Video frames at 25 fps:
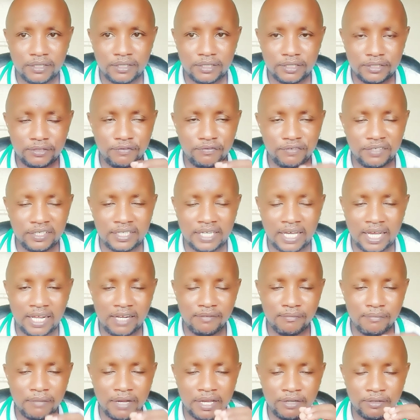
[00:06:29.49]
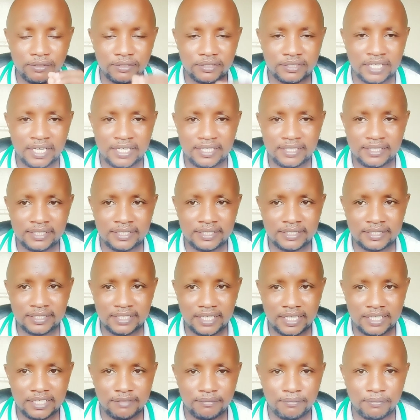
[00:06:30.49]
juvenile myositis
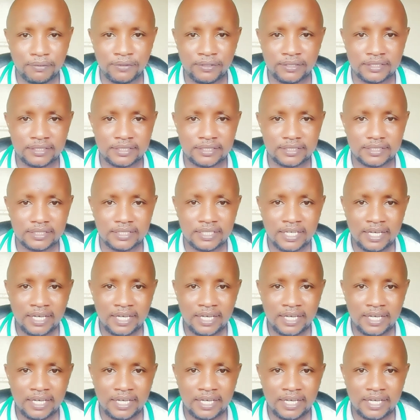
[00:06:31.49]
than boys.